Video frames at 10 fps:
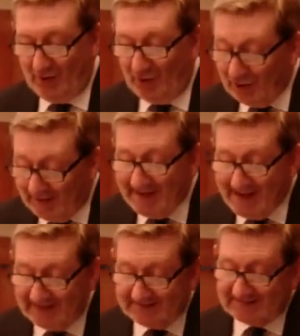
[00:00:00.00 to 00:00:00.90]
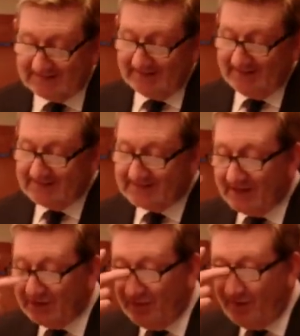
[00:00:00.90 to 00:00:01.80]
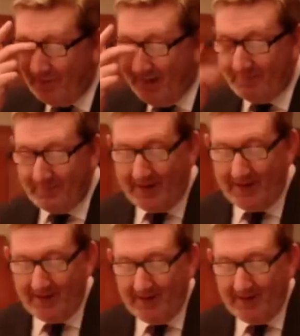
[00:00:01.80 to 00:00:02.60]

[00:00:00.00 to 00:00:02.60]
All I ask is that you remember